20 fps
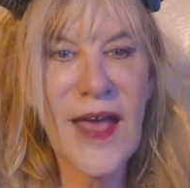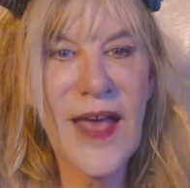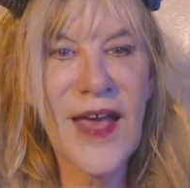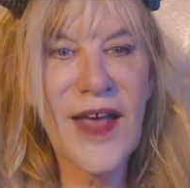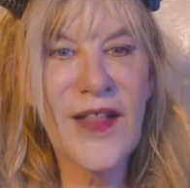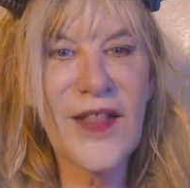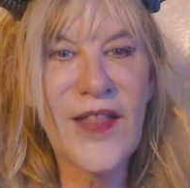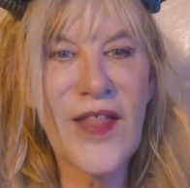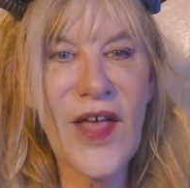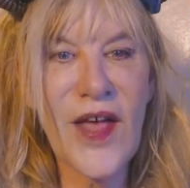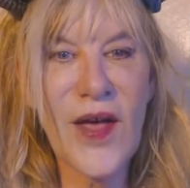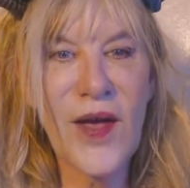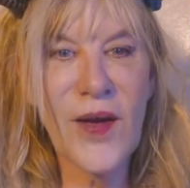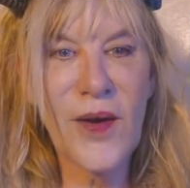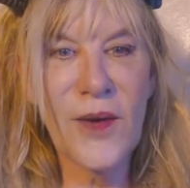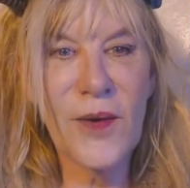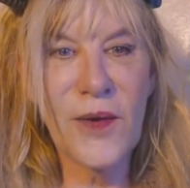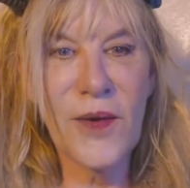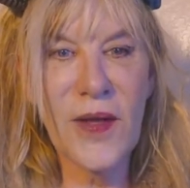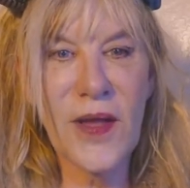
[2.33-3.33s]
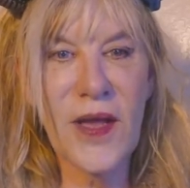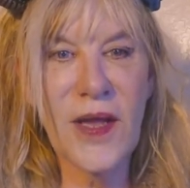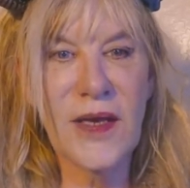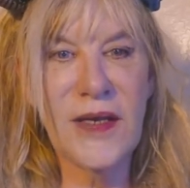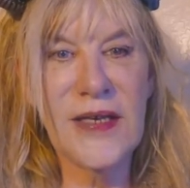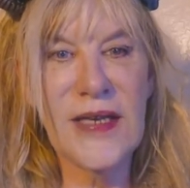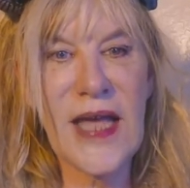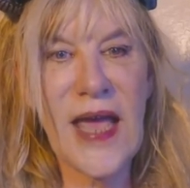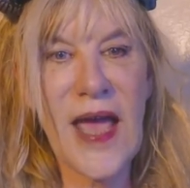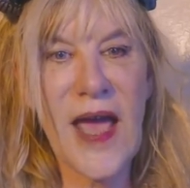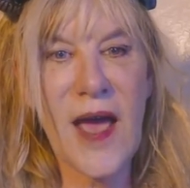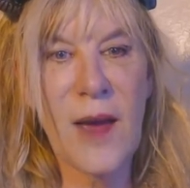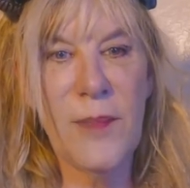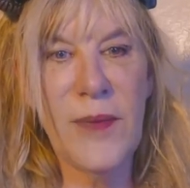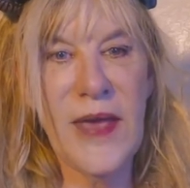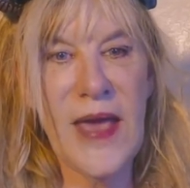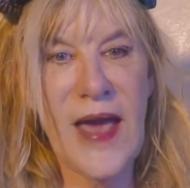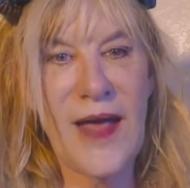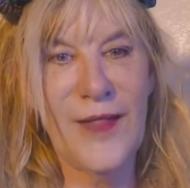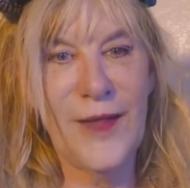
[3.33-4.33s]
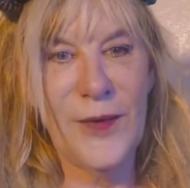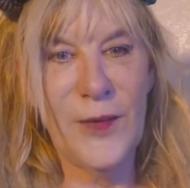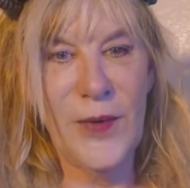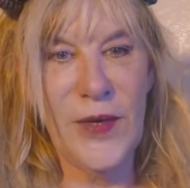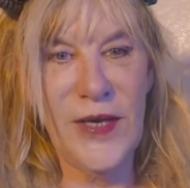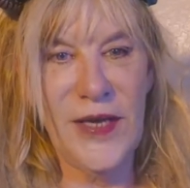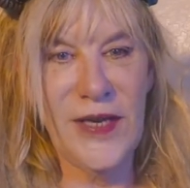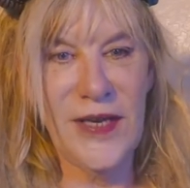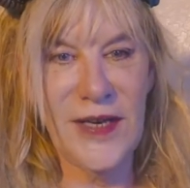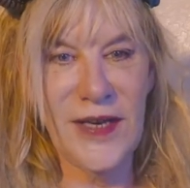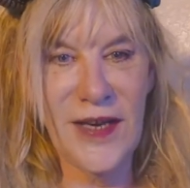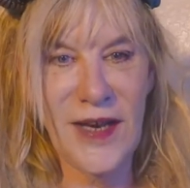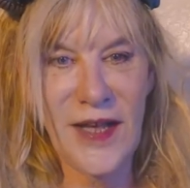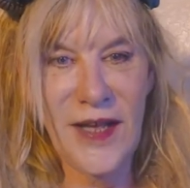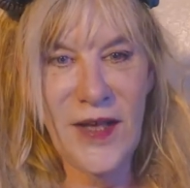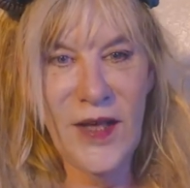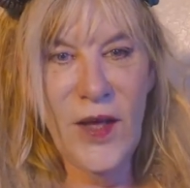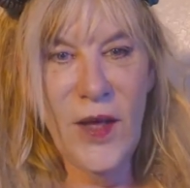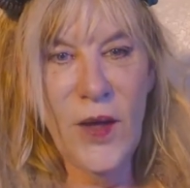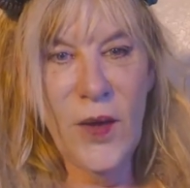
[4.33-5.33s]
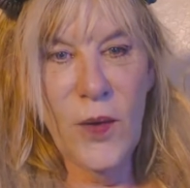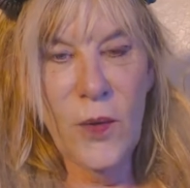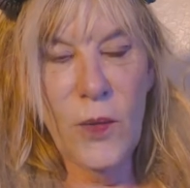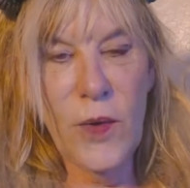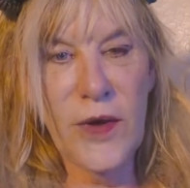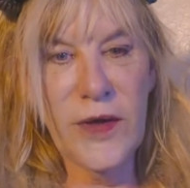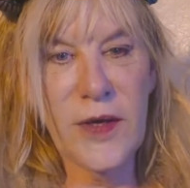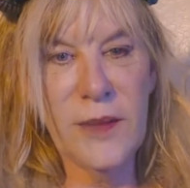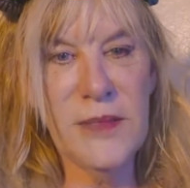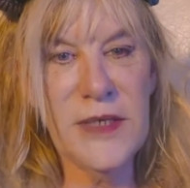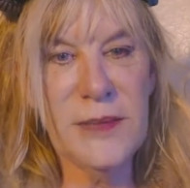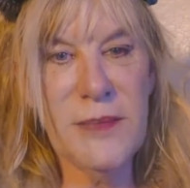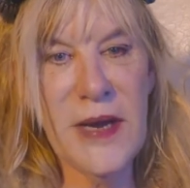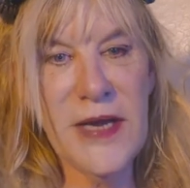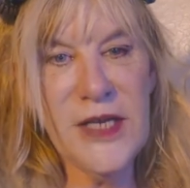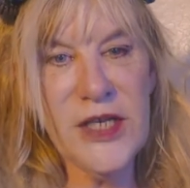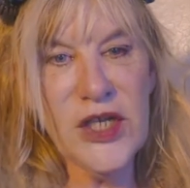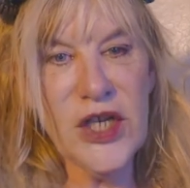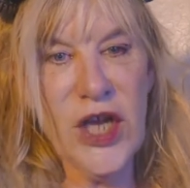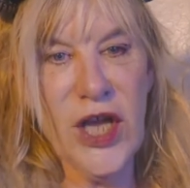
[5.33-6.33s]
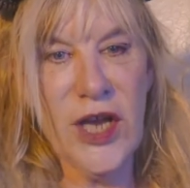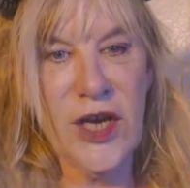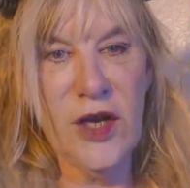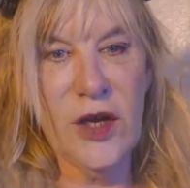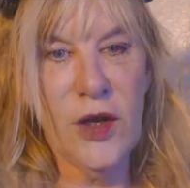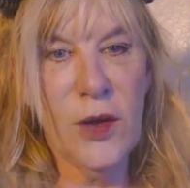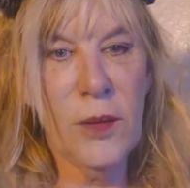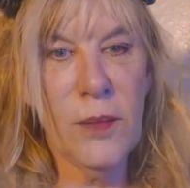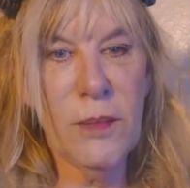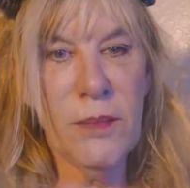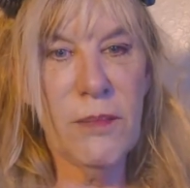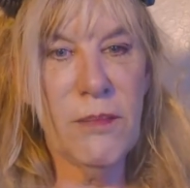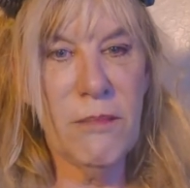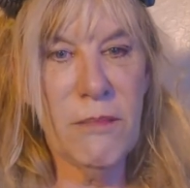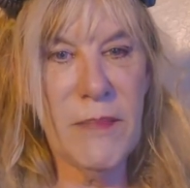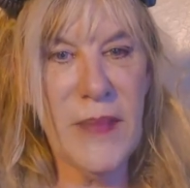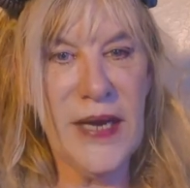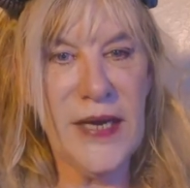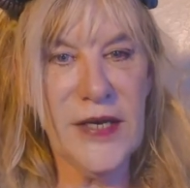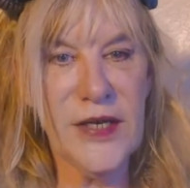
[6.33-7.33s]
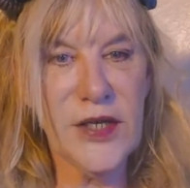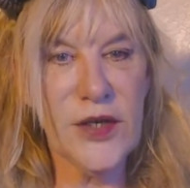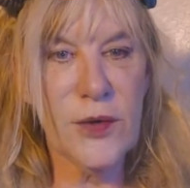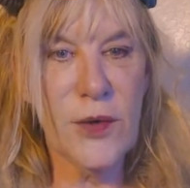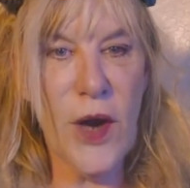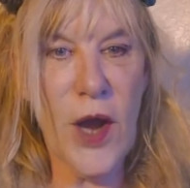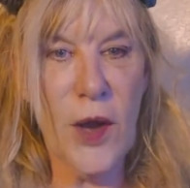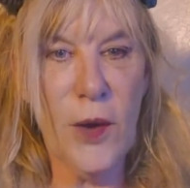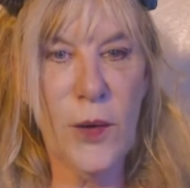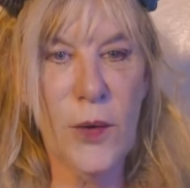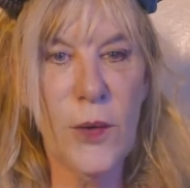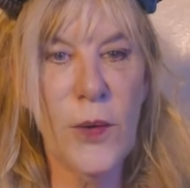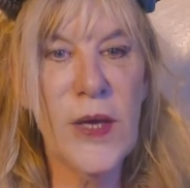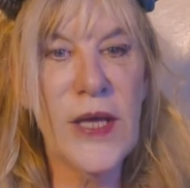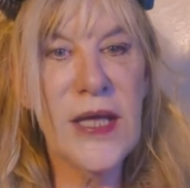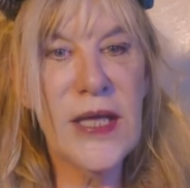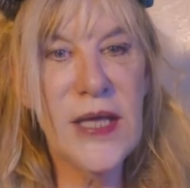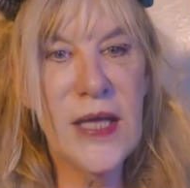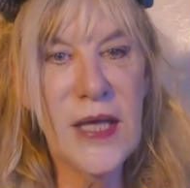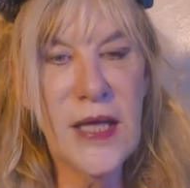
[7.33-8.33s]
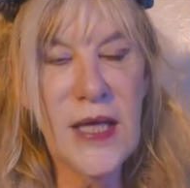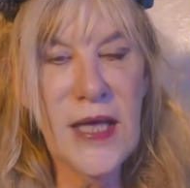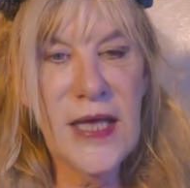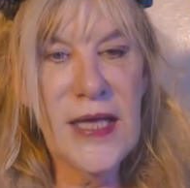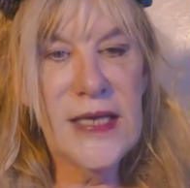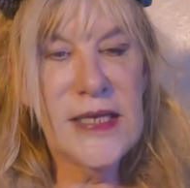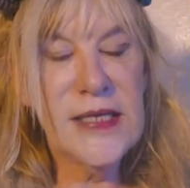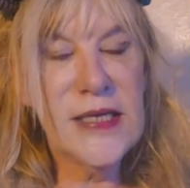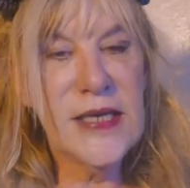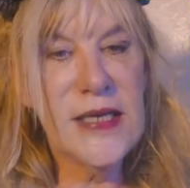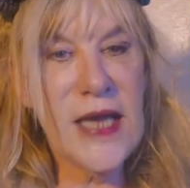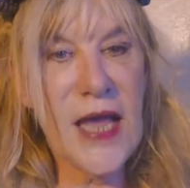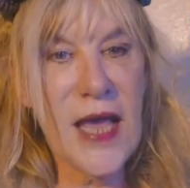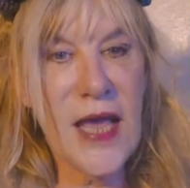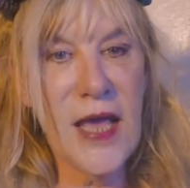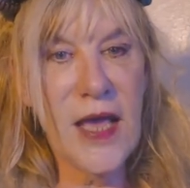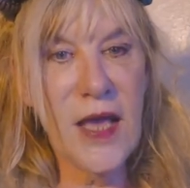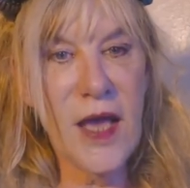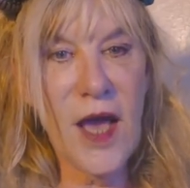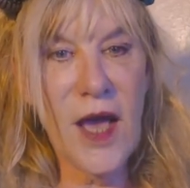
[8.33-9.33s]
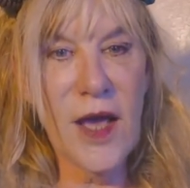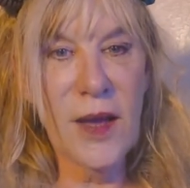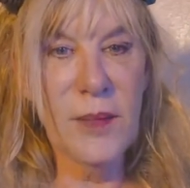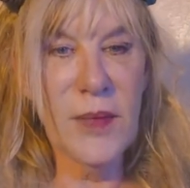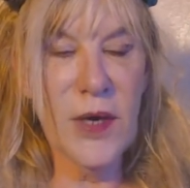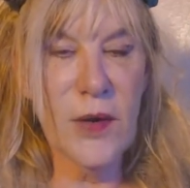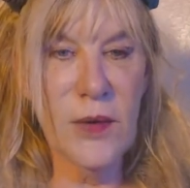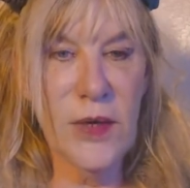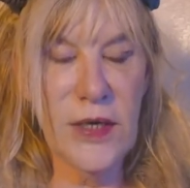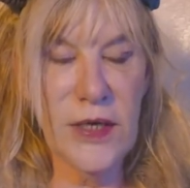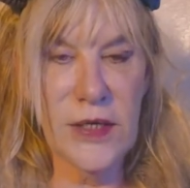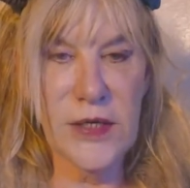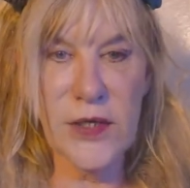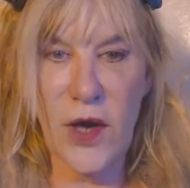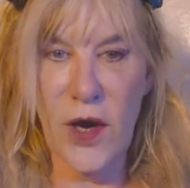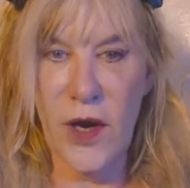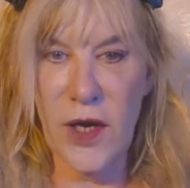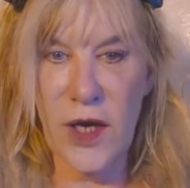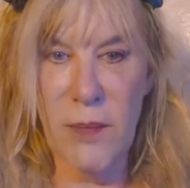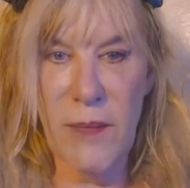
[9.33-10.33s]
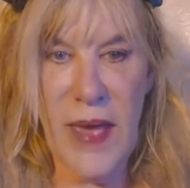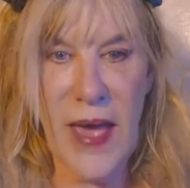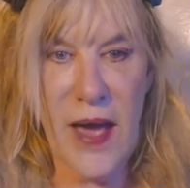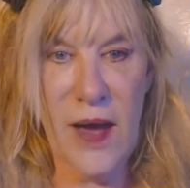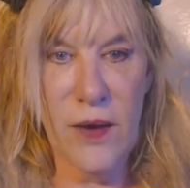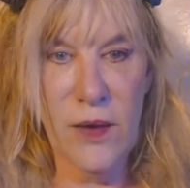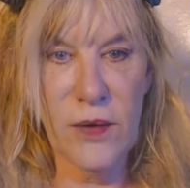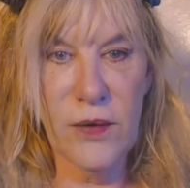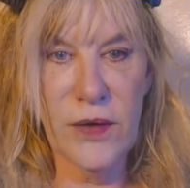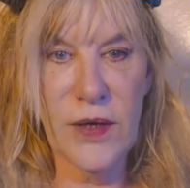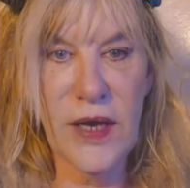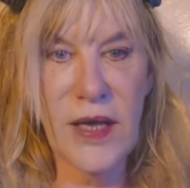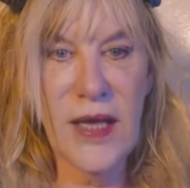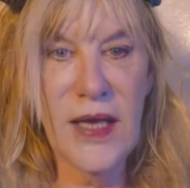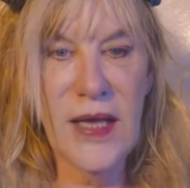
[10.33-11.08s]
Hello and happy Halloween. Welcome to my channel, Meta Tarot. Today I'm going to talk about